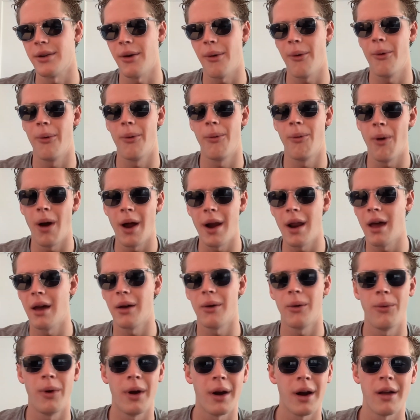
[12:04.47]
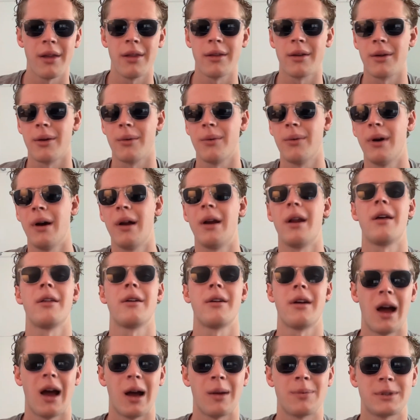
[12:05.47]
what other
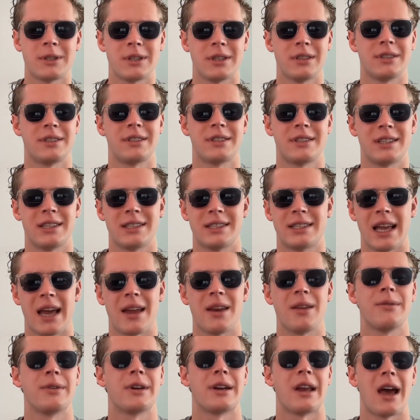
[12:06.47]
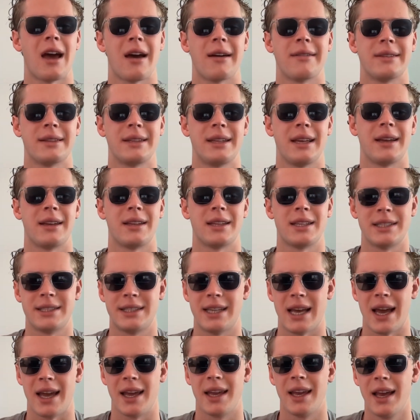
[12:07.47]
options does anyone have at the end of the
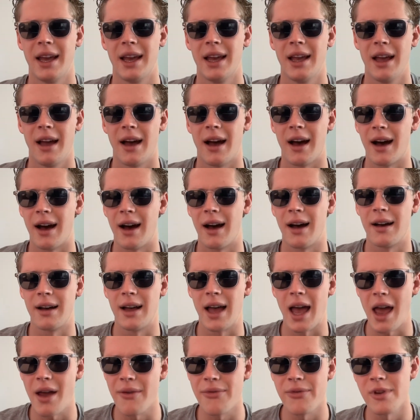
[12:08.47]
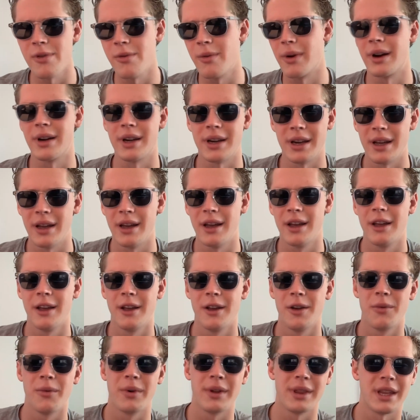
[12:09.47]
day? Everyone,
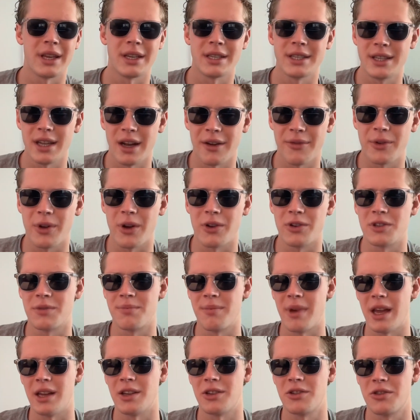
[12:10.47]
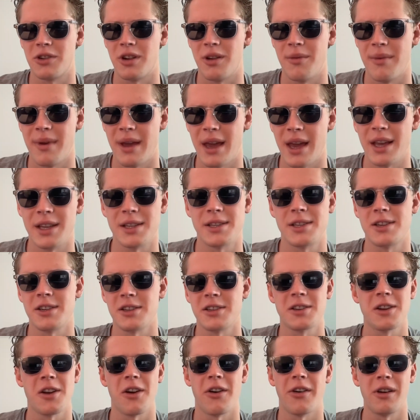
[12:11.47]
when this stuff goes mainstream, is
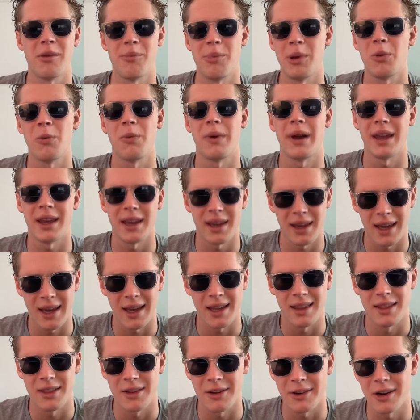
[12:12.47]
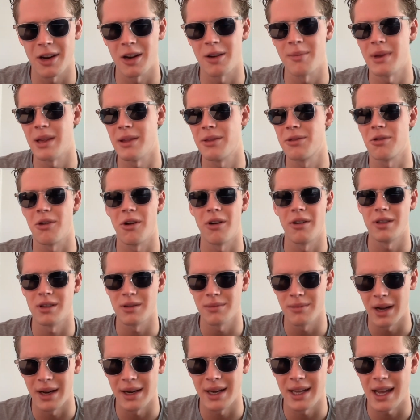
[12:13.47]
just going to be winging it. They're going to be throwing their
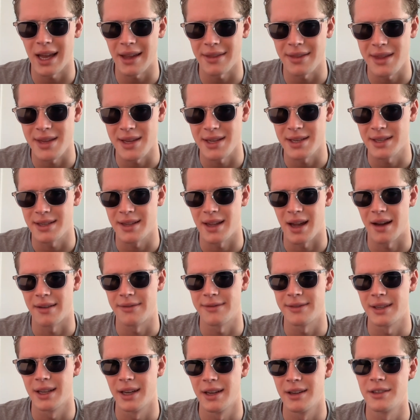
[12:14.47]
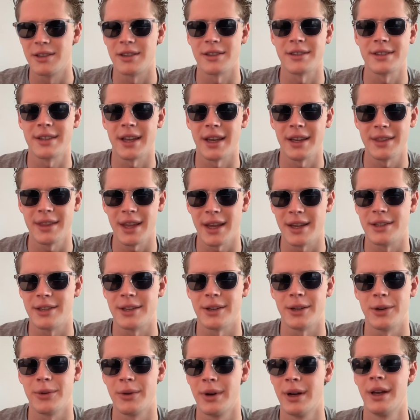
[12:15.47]
money at this stuff, just like they
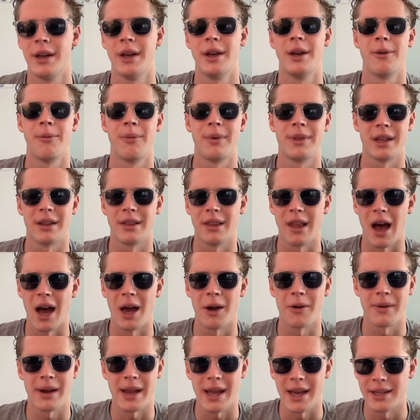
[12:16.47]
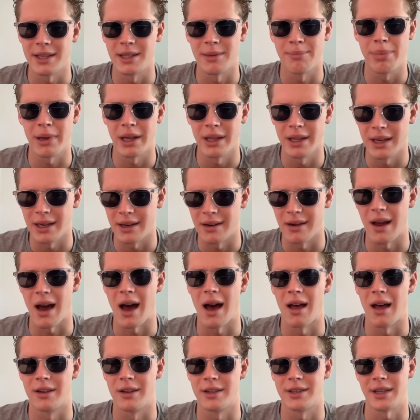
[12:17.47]
do when the lottery hits $1 billion.
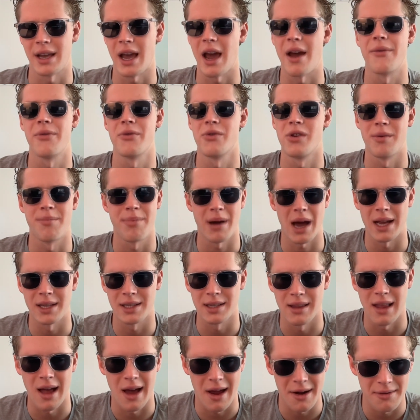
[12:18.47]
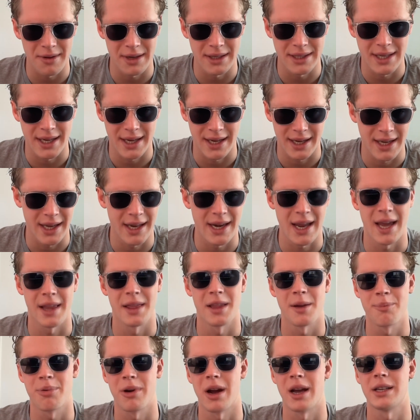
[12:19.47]
Everyone buys a lottery ticket and
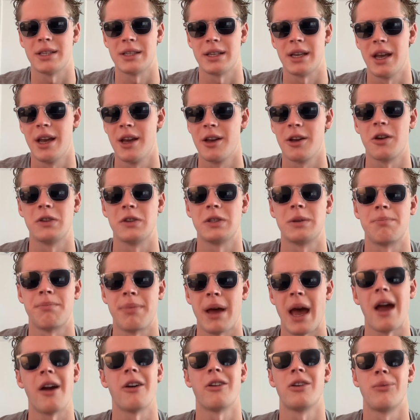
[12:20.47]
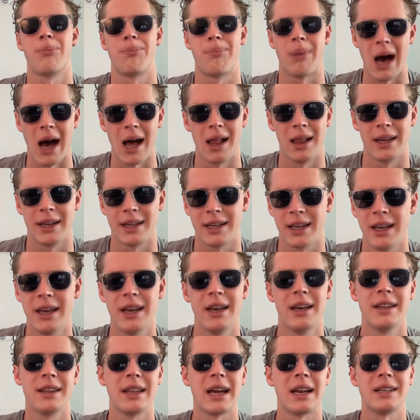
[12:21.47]
the price goes parabolic.
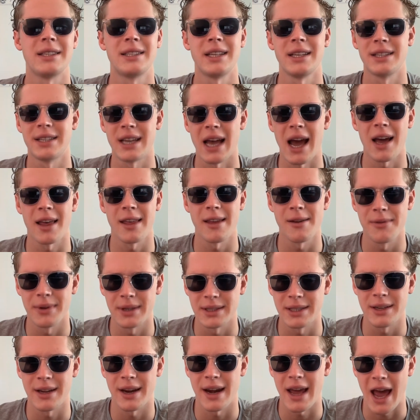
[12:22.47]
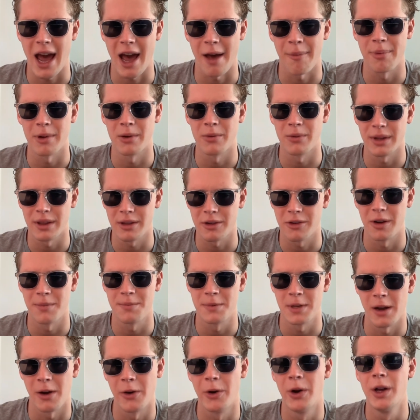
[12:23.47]
That is exactly what's going to happen with
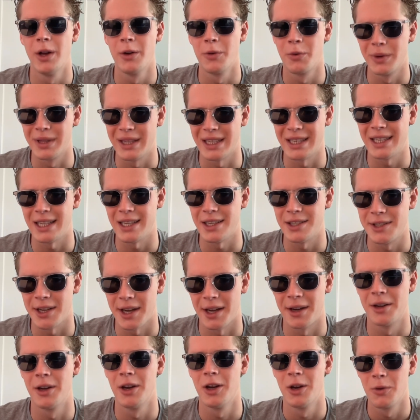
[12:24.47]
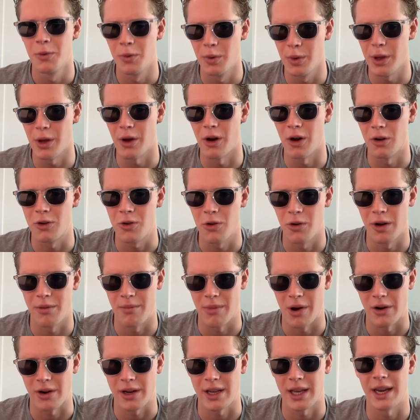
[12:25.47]
crypto, with the degen, with the altcoin
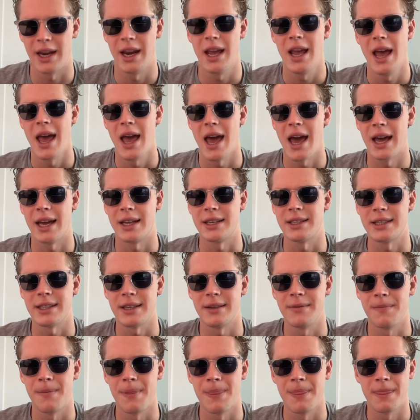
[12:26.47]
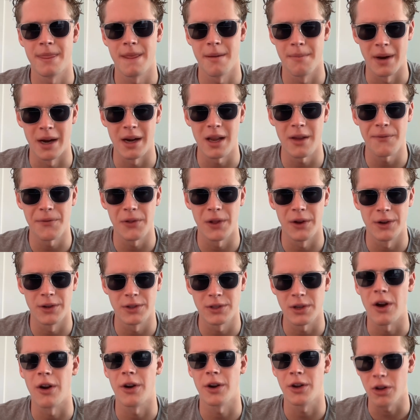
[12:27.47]
market. And the money flows
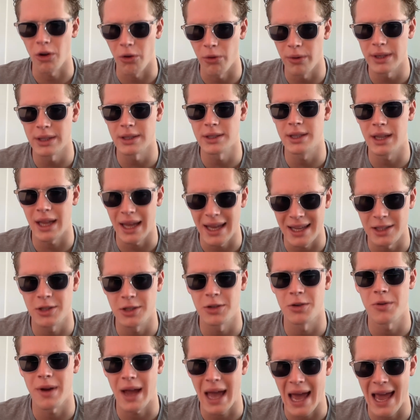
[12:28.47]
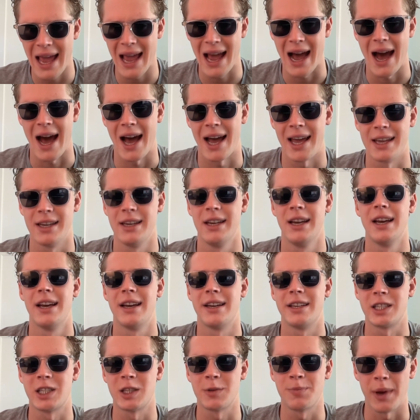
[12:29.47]
are going into AI,
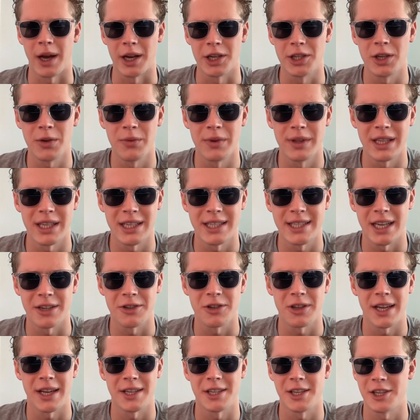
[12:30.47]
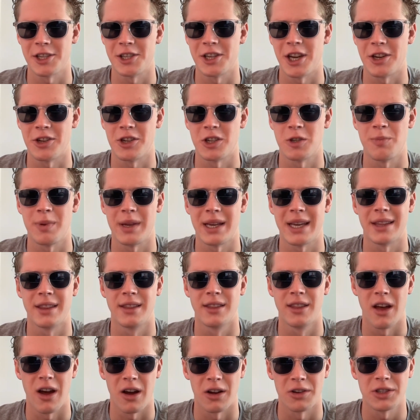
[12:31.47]
especially when these centralized exchanges begin
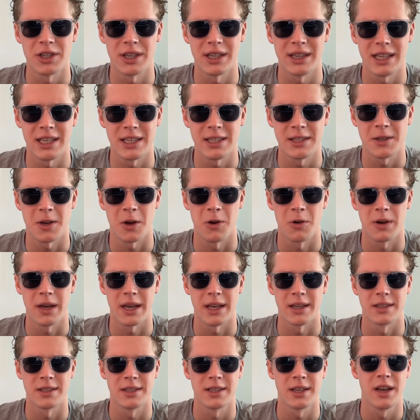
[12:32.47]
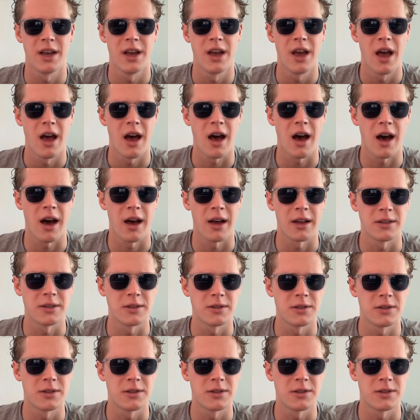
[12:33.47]
launching these tokens to